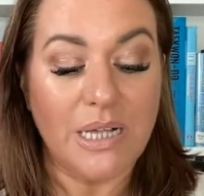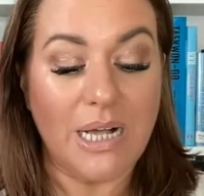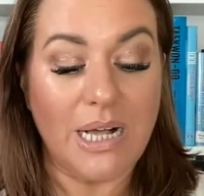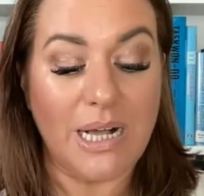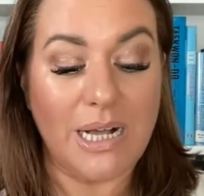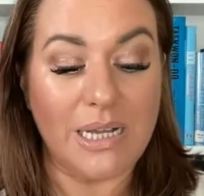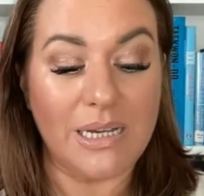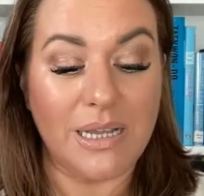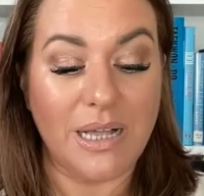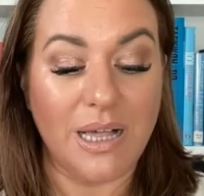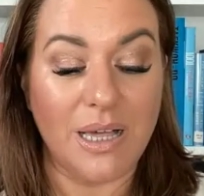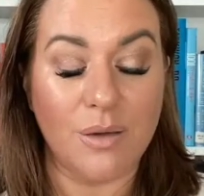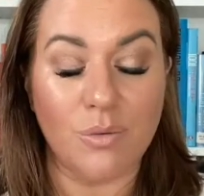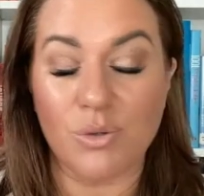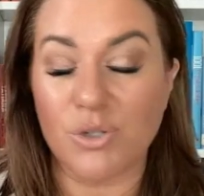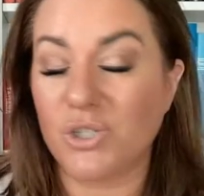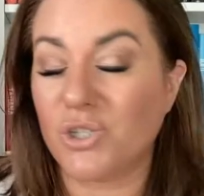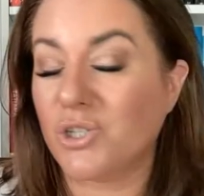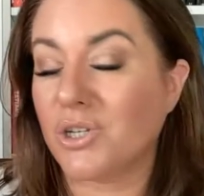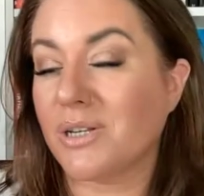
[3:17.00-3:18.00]
and I
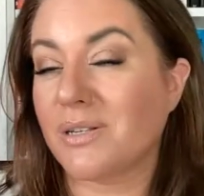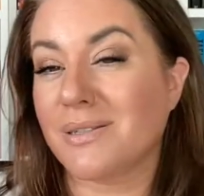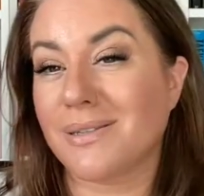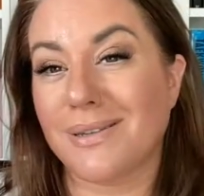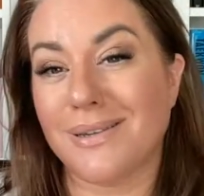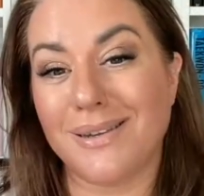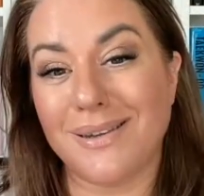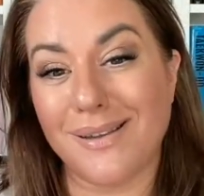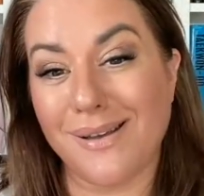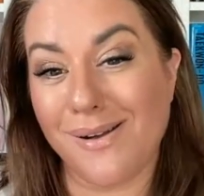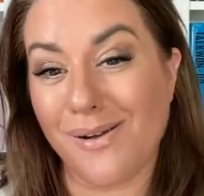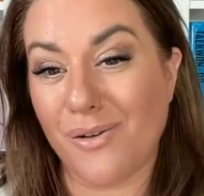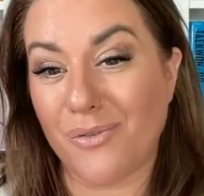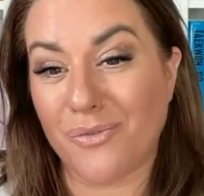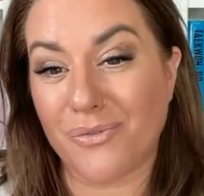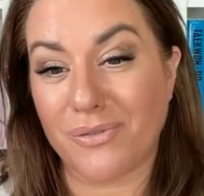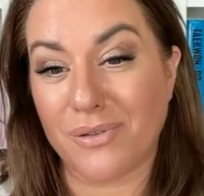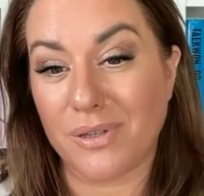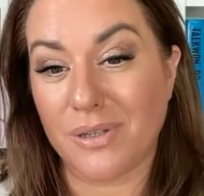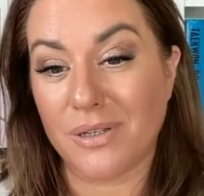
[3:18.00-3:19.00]
would just
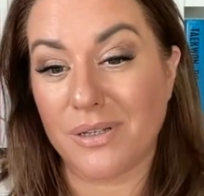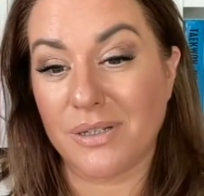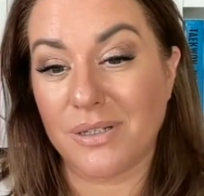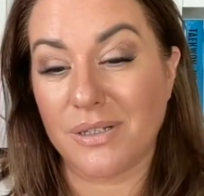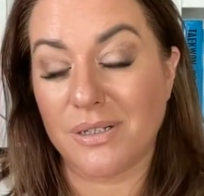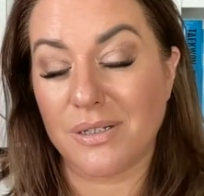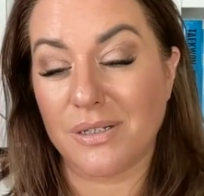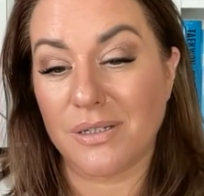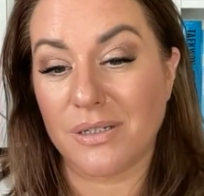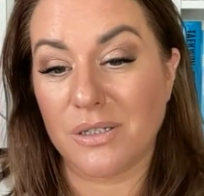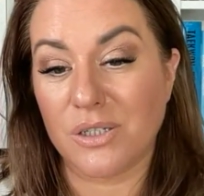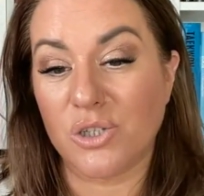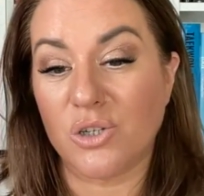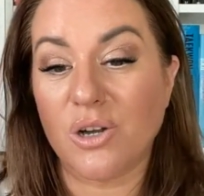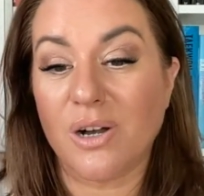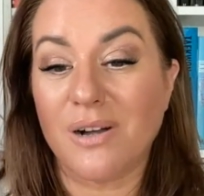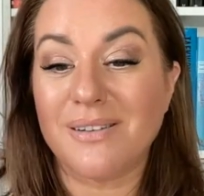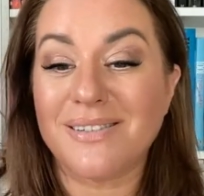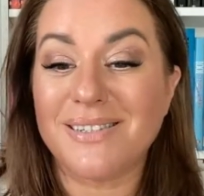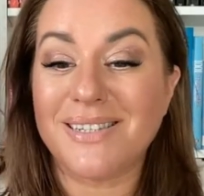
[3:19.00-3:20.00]
love. You
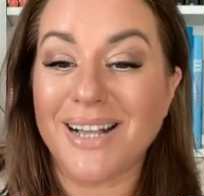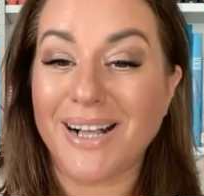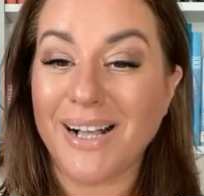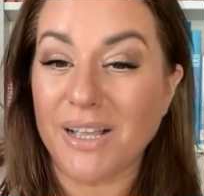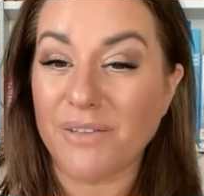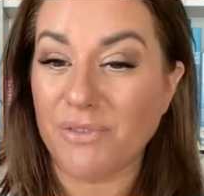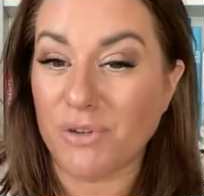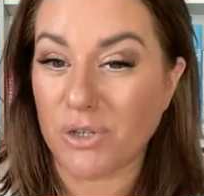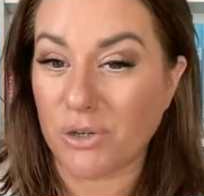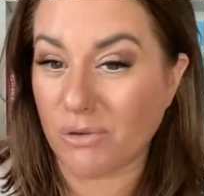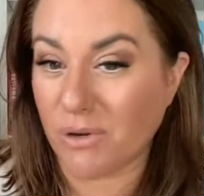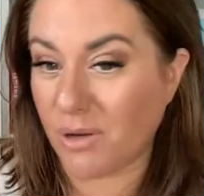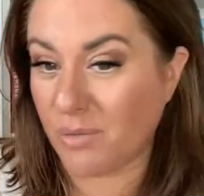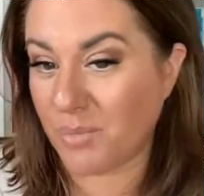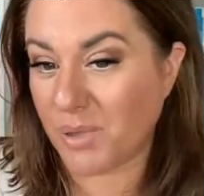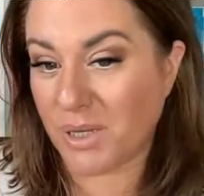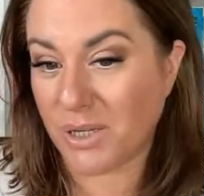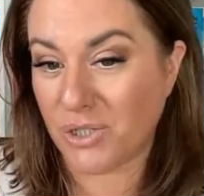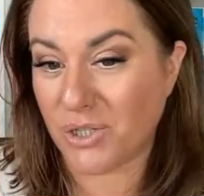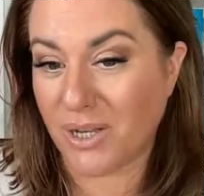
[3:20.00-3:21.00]
can't dive on your own
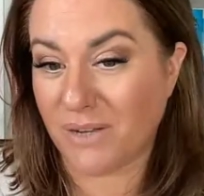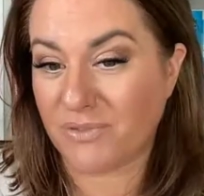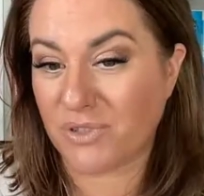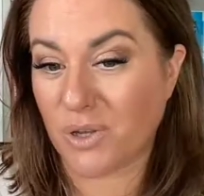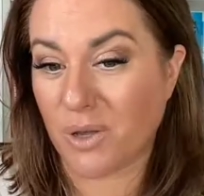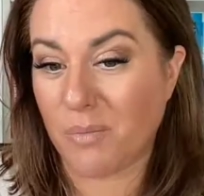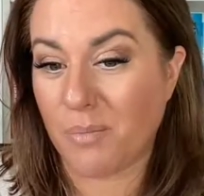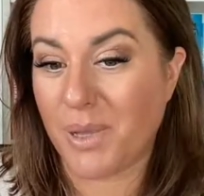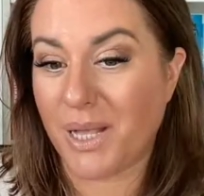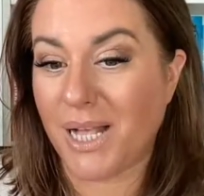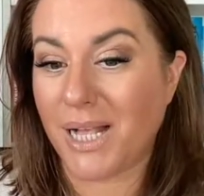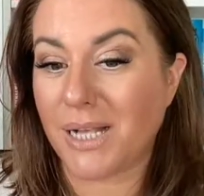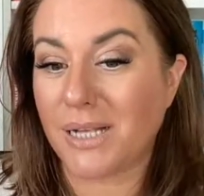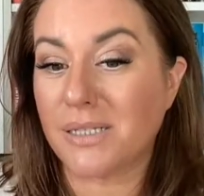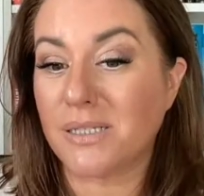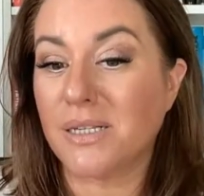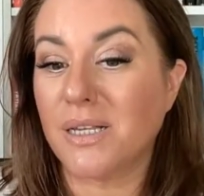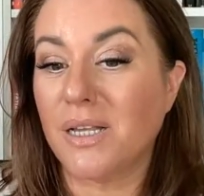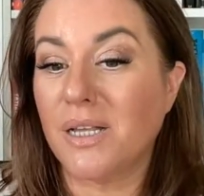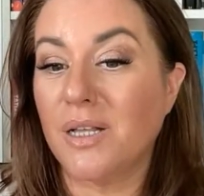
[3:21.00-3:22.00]
because you have to go in
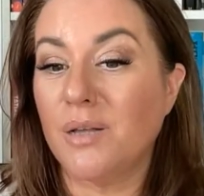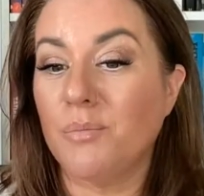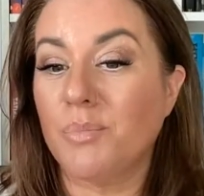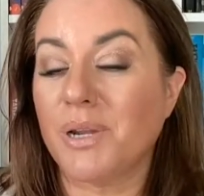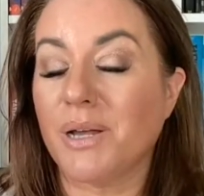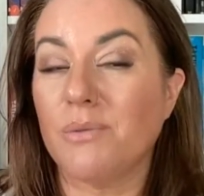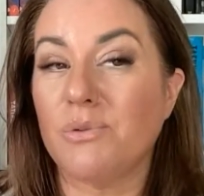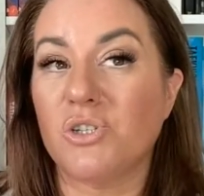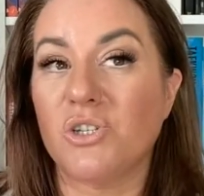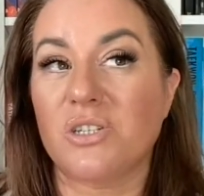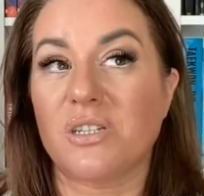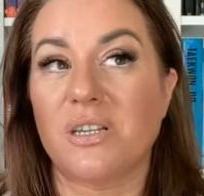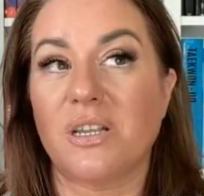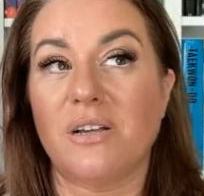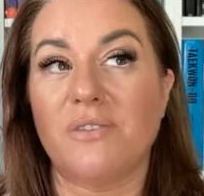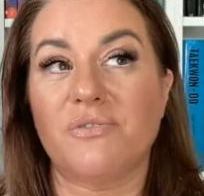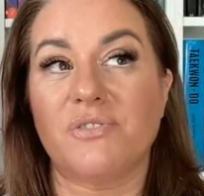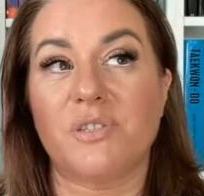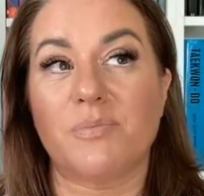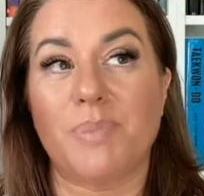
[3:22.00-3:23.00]
pairs, but I would just
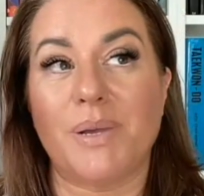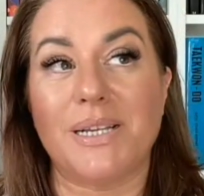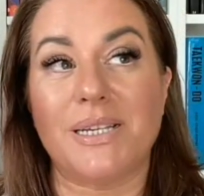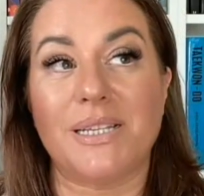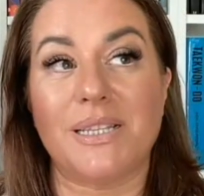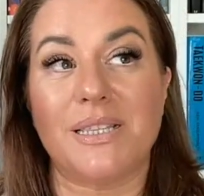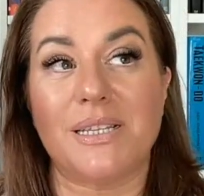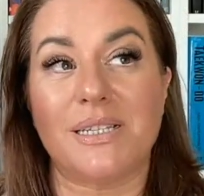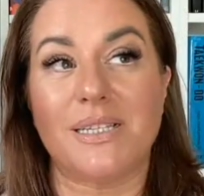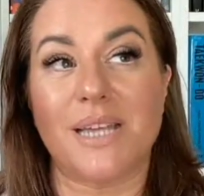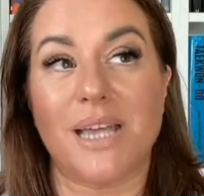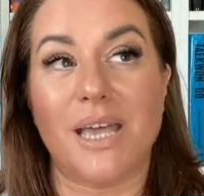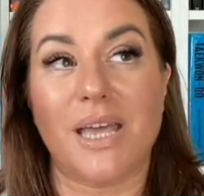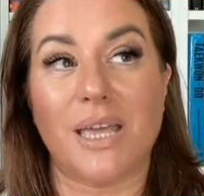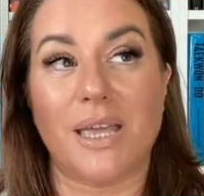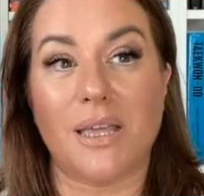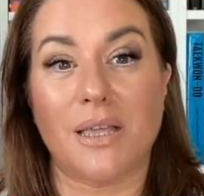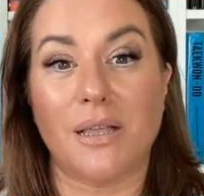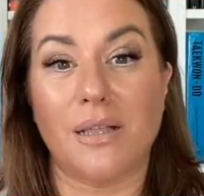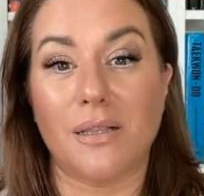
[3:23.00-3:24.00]
love spending the
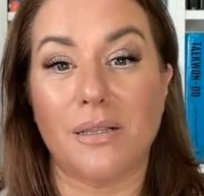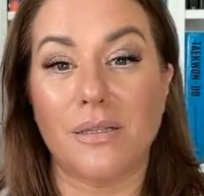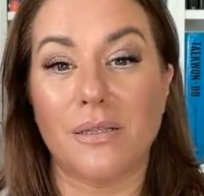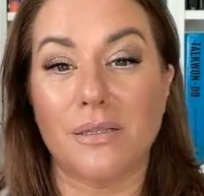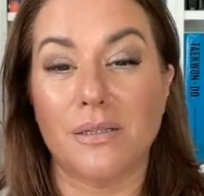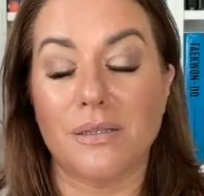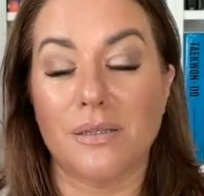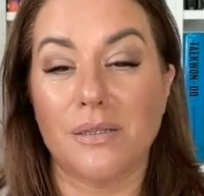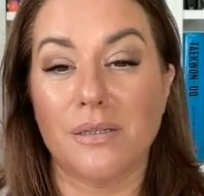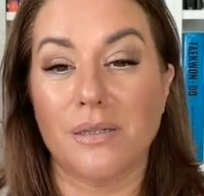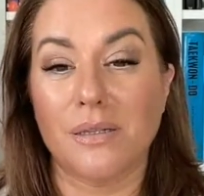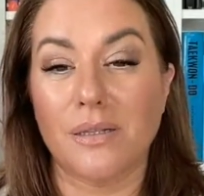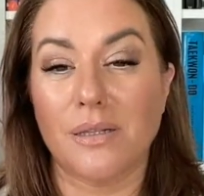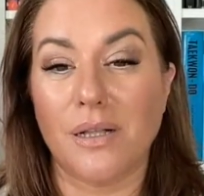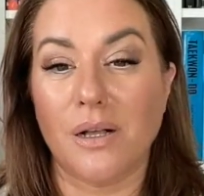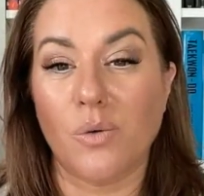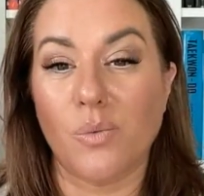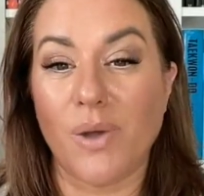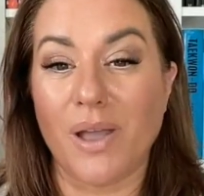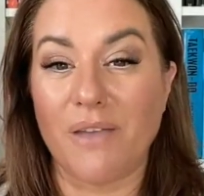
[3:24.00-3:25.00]
day
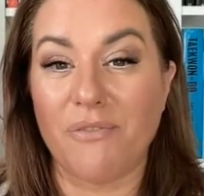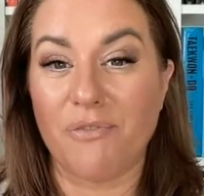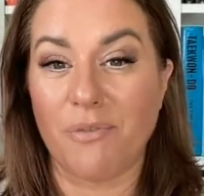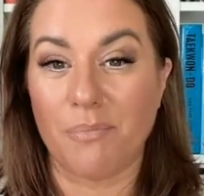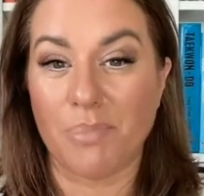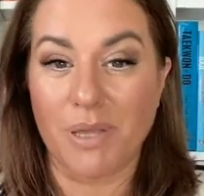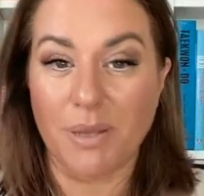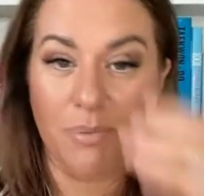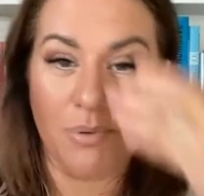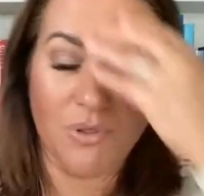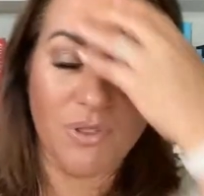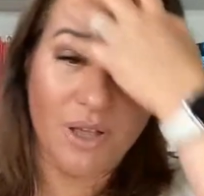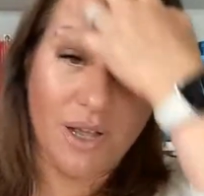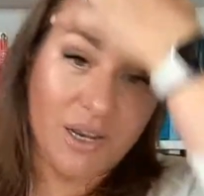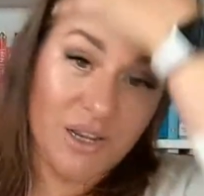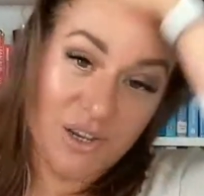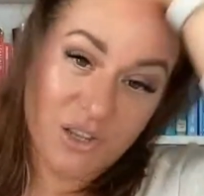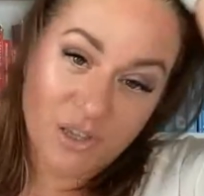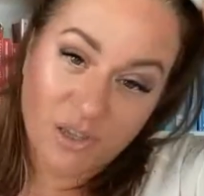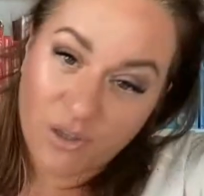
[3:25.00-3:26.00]
away from people that I
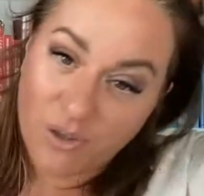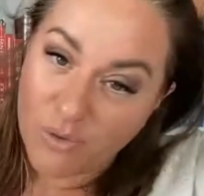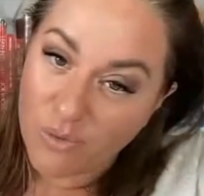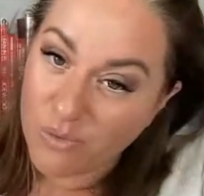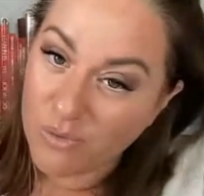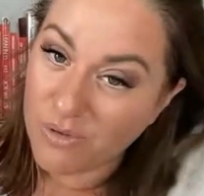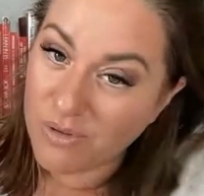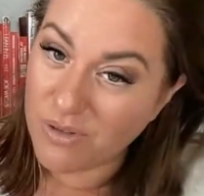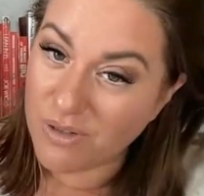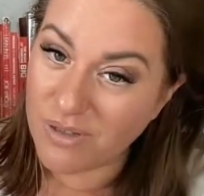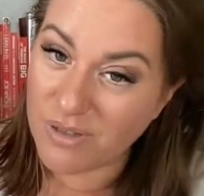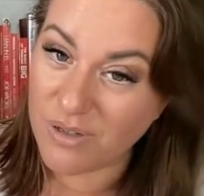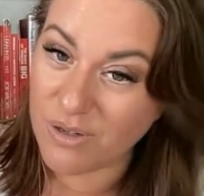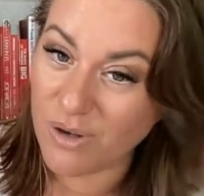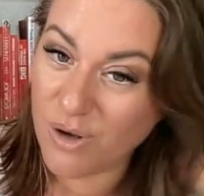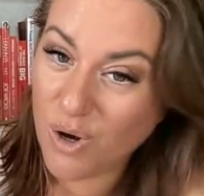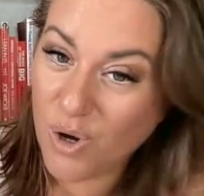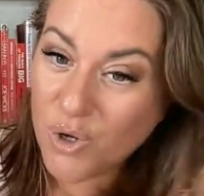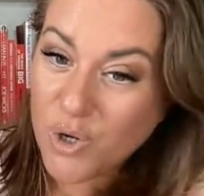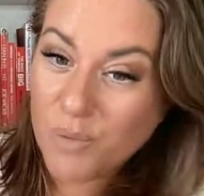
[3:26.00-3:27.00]
knew
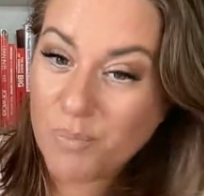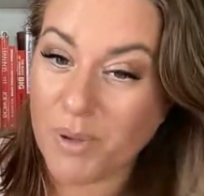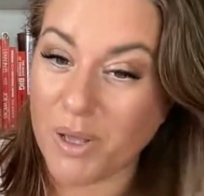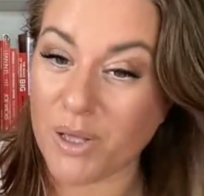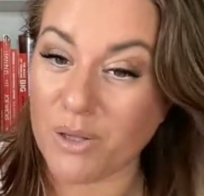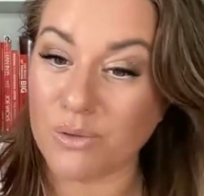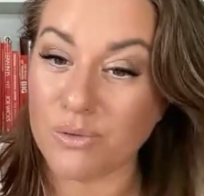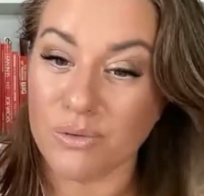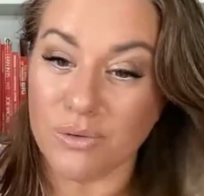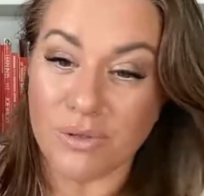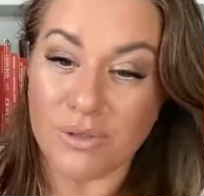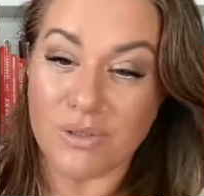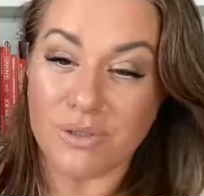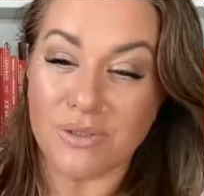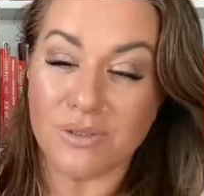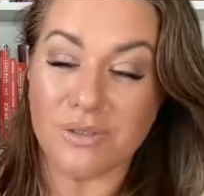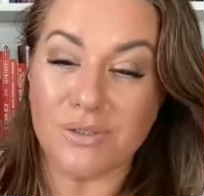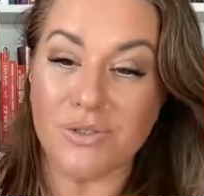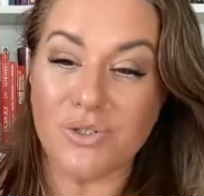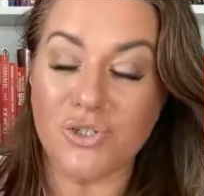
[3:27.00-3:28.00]
on a boat,
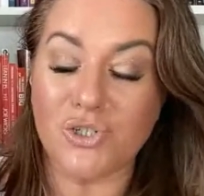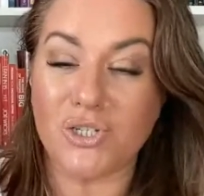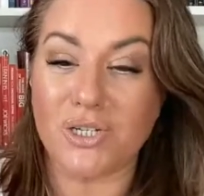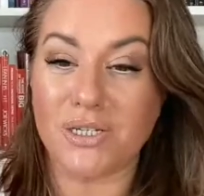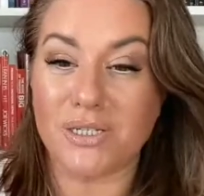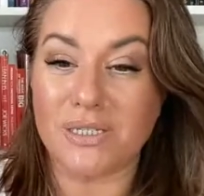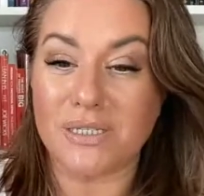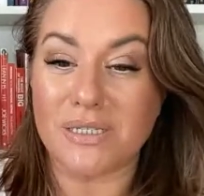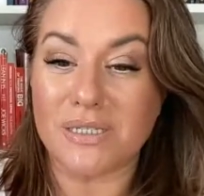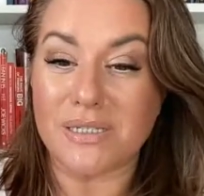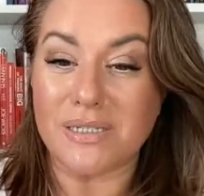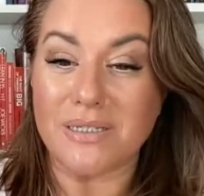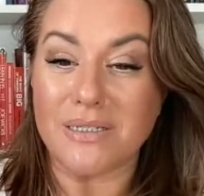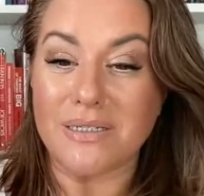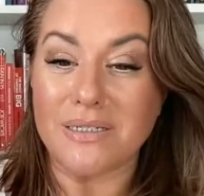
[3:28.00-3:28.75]
just